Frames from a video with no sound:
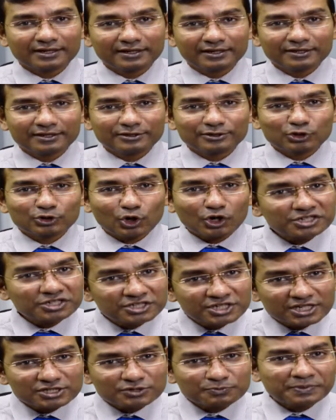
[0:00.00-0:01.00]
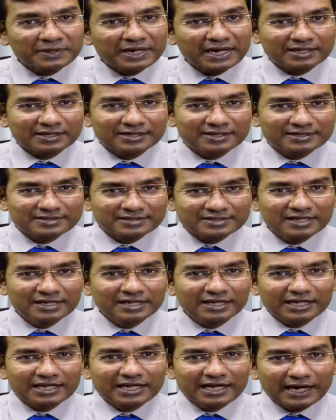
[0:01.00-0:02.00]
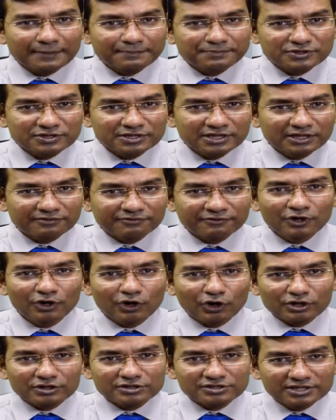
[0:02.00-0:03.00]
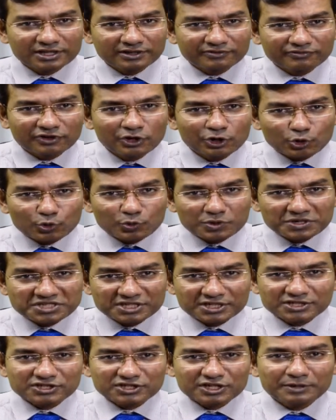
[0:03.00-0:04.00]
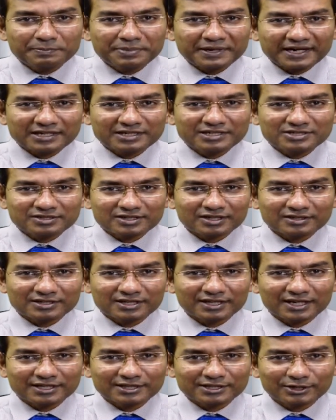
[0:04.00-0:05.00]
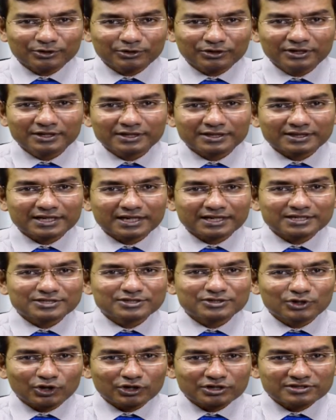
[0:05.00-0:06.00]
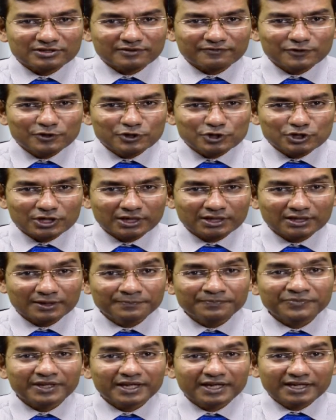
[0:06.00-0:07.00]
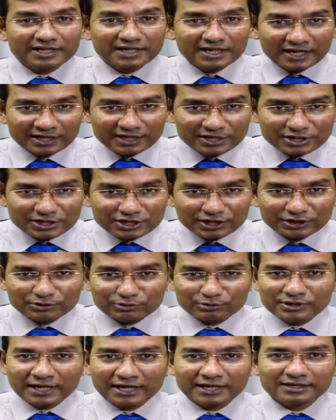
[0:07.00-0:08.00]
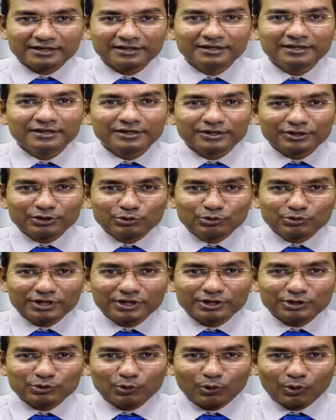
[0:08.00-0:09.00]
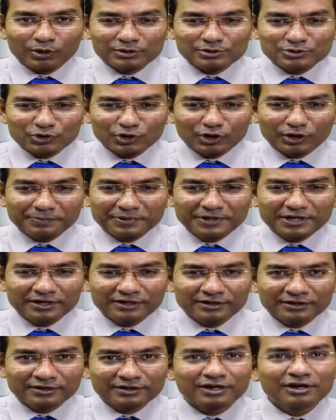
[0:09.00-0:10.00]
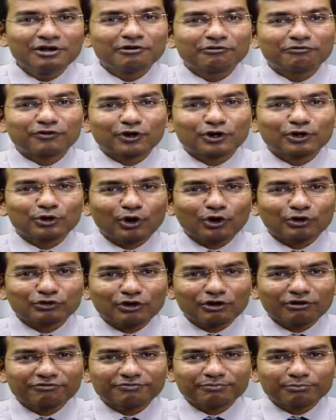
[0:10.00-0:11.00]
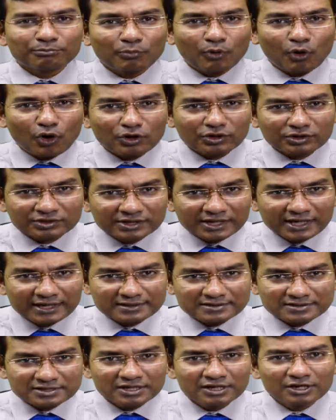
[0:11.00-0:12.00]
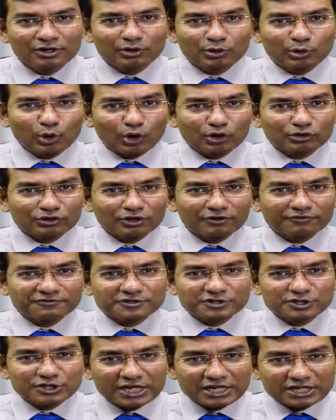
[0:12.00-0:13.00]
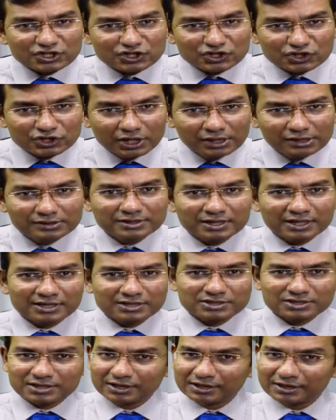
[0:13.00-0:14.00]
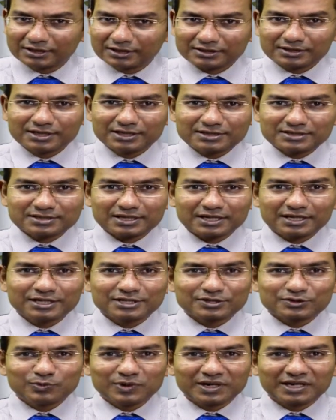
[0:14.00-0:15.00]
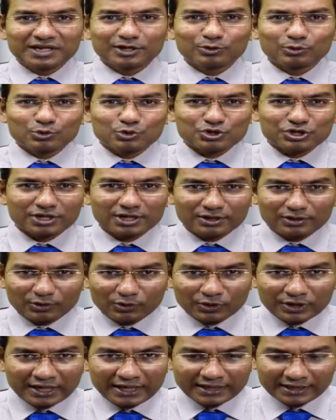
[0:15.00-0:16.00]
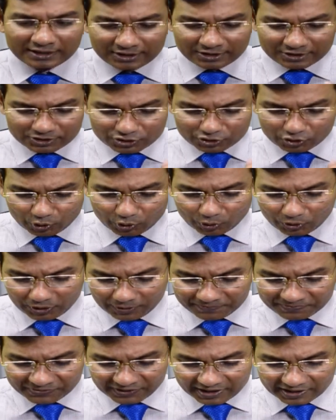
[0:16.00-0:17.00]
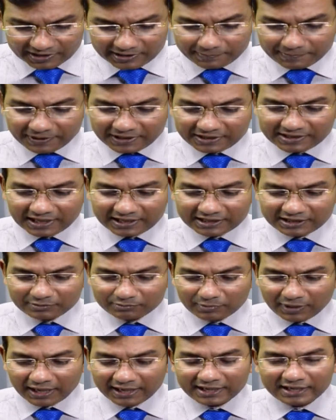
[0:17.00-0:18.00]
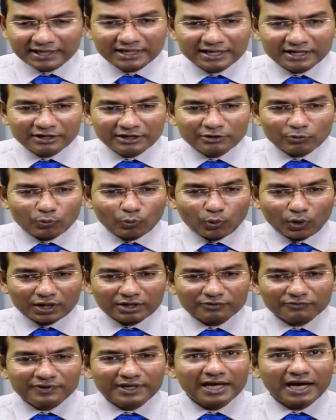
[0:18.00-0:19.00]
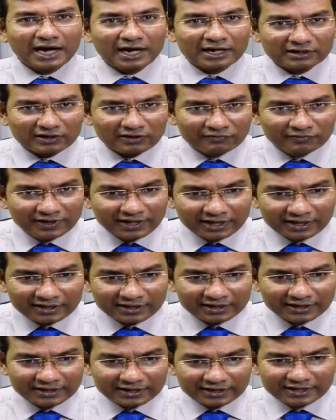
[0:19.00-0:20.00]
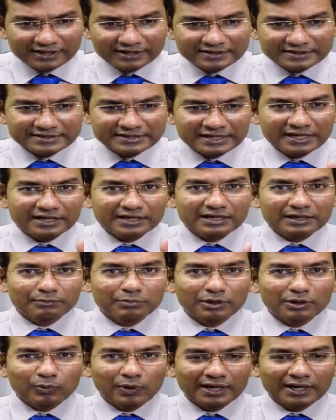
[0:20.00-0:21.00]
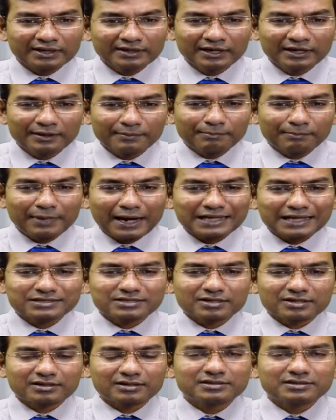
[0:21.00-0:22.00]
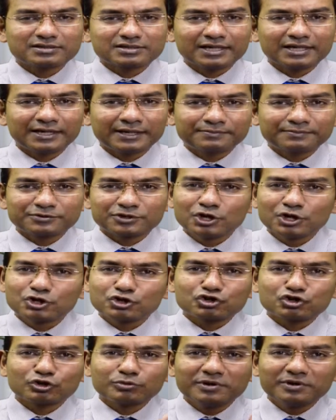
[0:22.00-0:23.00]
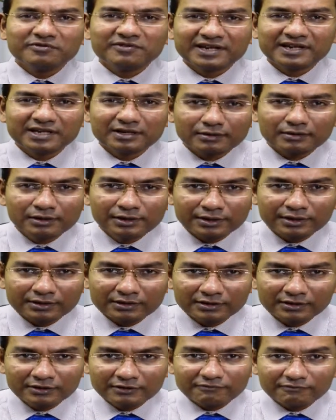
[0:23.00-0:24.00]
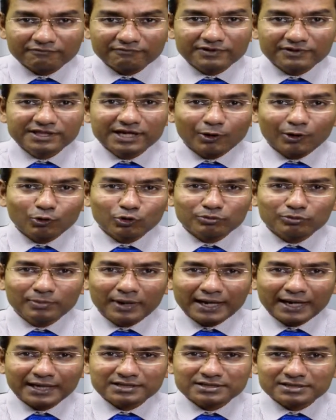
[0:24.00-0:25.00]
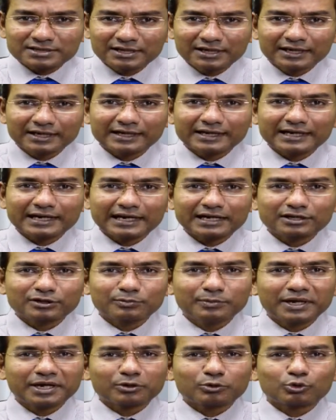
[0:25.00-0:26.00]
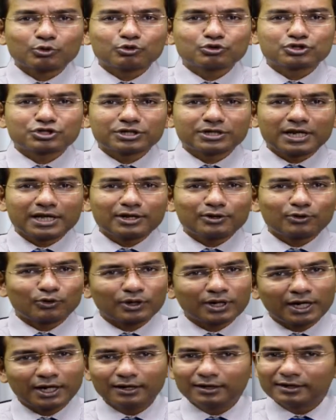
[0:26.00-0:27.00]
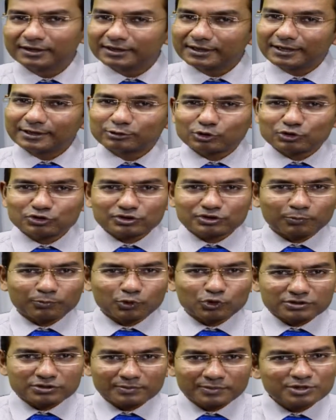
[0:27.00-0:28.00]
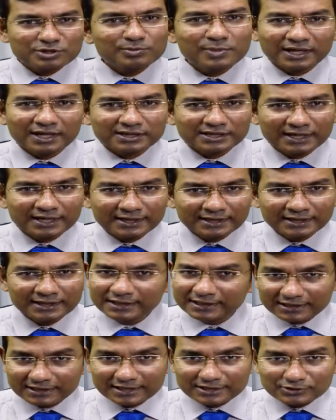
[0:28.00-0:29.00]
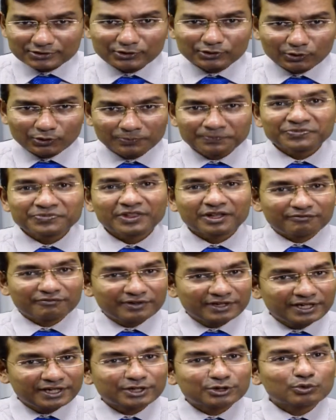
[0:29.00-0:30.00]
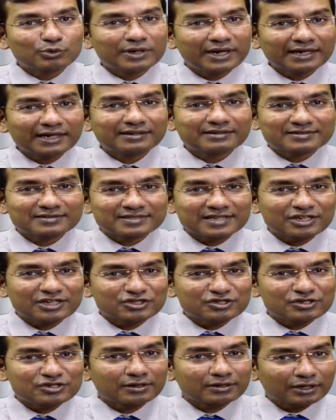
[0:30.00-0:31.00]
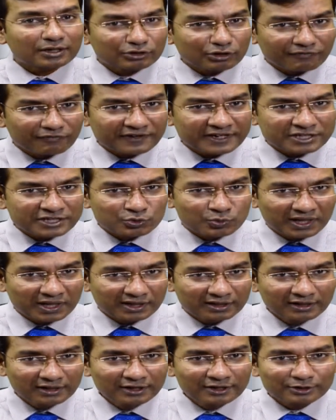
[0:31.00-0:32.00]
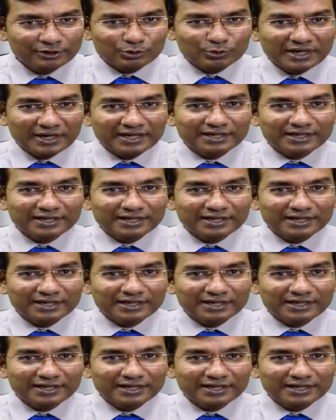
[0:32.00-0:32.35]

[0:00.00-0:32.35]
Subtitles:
Not just practice, ki aap sirf aur sirf questions ke practice karte rehte ho, that is not sufficient. In addition to that, you need to also appear for lot of mock test, lot of sectional test. This is very crucial, okay? So keeping that in mind, what we are aware is, number one, maths concepts should be very clear. Without maths, CAT mein kuch nahi hoga. Ye toh sabko samajh mein aata hai. Yes or no? We need to get sectional cutoff as well. To get